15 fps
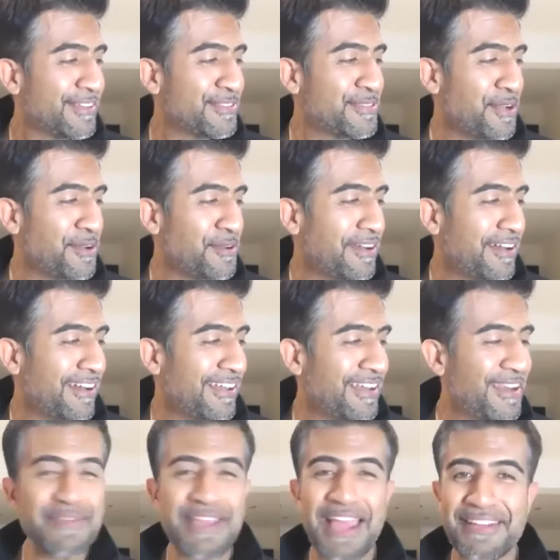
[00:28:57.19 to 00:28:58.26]
So
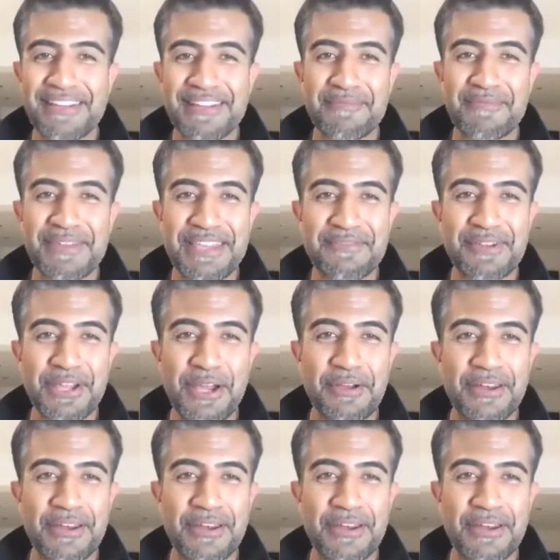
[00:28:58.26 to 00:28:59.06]
let me give a go.